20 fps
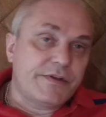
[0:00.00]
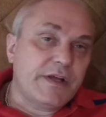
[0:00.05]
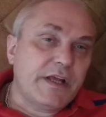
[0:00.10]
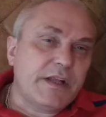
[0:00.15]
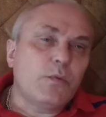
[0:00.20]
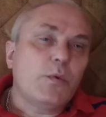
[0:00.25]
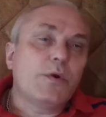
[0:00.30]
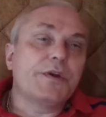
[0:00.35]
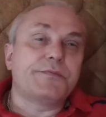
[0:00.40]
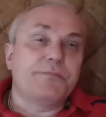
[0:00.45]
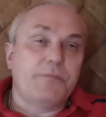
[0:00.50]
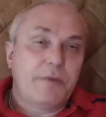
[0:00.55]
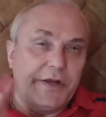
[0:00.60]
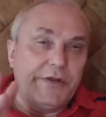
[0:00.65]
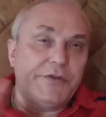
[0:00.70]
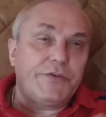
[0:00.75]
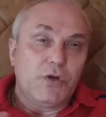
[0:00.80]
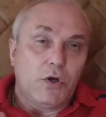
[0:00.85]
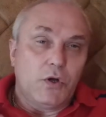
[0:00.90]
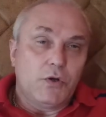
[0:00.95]
That was
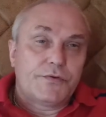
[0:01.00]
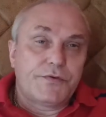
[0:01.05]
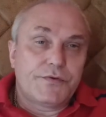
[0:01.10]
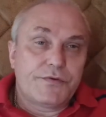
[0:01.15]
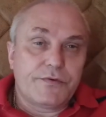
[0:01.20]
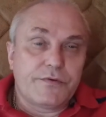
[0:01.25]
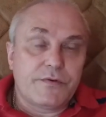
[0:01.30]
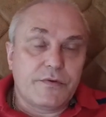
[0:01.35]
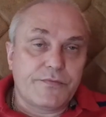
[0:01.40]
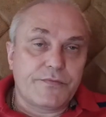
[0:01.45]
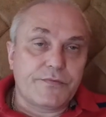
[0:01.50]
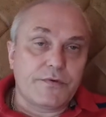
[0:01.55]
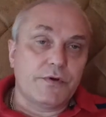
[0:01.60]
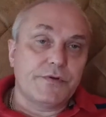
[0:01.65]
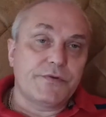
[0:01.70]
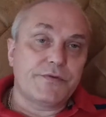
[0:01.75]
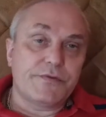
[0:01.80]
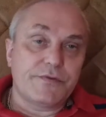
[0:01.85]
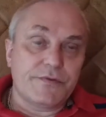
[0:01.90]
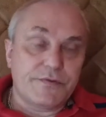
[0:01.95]
my thoughts. Of
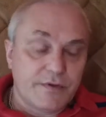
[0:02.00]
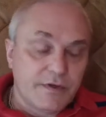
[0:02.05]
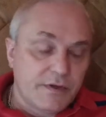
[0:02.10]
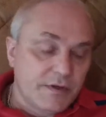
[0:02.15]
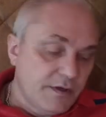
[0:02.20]
course,